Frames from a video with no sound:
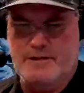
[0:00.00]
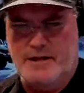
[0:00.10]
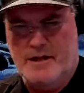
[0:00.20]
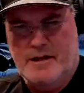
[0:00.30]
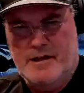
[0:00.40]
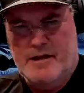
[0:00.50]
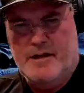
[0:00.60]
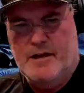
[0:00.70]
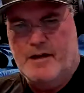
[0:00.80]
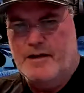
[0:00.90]
And
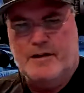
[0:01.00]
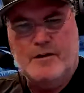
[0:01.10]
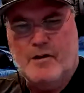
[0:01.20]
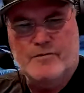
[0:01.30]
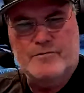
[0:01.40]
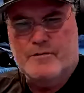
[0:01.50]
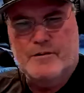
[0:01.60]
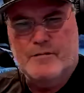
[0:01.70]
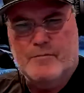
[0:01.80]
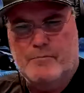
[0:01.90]
he goes,
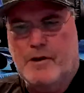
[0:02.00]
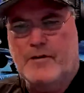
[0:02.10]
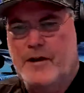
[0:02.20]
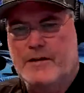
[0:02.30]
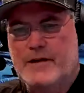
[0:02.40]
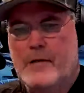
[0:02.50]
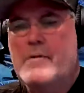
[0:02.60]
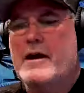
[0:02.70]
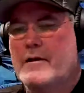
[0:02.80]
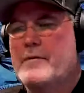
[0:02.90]
but you're not
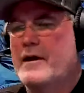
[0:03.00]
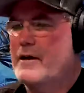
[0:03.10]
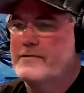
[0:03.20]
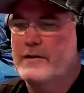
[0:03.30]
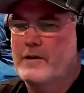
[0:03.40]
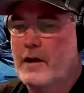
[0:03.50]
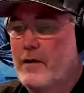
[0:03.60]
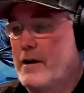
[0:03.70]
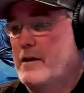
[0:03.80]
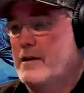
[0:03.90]
diabetic. I said, no.